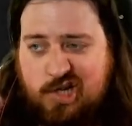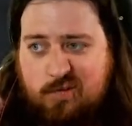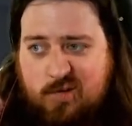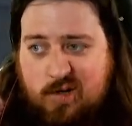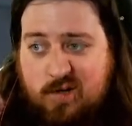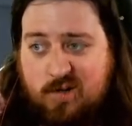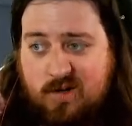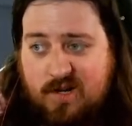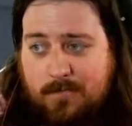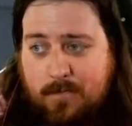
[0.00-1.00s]
keeps getting knocked
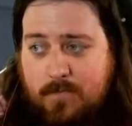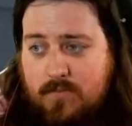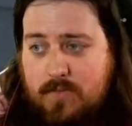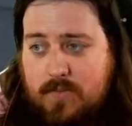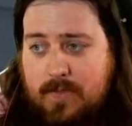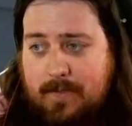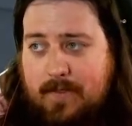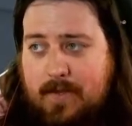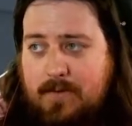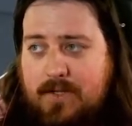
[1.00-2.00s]
out.
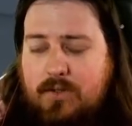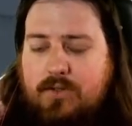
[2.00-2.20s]
Let me heal your